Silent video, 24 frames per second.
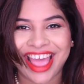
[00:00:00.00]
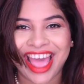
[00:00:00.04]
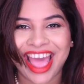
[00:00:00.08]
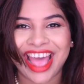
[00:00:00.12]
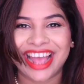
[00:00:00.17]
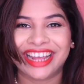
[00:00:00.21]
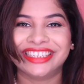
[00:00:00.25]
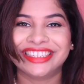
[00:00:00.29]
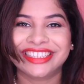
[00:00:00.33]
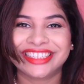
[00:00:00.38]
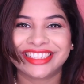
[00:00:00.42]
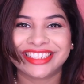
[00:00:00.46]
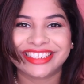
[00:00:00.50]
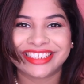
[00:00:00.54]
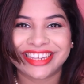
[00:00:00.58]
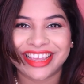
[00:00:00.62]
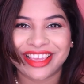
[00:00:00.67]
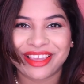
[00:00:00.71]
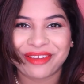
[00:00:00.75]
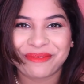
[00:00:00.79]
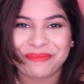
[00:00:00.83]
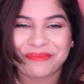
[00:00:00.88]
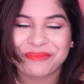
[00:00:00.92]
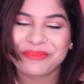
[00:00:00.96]
and
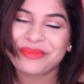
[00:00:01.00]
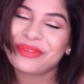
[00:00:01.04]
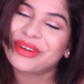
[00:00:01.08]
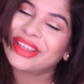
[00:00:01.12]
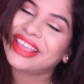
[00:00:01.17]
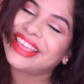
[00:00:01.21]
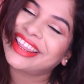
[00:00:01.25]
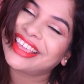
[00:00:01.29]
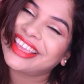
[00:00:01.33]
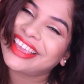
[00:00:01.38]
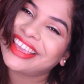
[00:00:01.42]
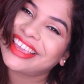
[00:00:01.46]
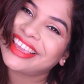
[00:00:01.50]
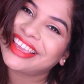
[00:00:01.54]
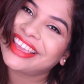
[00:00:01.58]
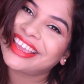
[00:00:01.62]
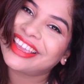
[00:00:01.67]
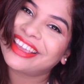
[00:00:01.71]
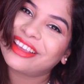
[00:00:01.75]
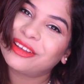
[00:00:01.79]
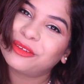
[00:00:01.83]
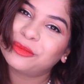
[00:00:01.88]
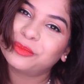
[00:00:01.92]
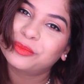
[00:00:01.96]
stay pretty.